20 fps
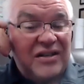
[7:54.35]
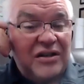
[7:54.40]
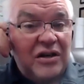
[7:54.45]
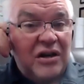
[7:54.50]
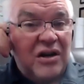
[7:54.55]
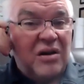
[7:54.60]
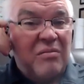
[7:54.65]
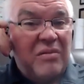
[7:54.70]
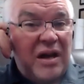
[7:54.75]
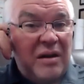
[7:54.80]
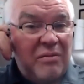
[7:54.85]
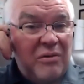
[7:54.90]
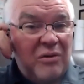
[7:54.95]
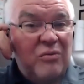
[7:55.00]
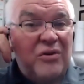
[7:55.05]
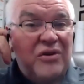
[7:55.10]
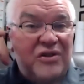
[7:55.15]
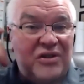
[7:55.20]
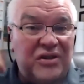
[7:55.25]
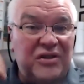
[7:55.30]
maybe
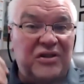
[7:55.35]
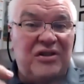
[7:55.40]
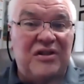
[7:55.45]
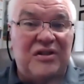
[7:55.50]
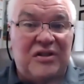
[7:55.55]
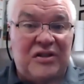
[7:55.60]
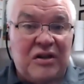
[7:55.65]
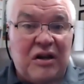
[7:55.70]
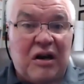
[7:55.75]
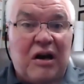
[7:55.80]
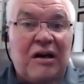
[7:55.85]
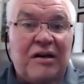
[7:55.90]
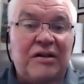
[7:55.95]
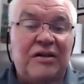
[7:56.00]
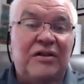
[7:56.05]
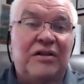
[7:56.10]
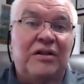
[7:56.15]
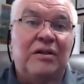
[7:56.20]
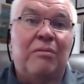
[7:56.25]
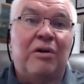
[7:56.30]
we should just talk
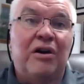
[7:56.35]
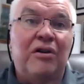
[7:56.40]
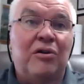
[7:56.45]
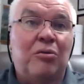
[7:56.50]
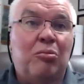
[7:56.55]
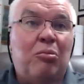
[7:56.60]
to some other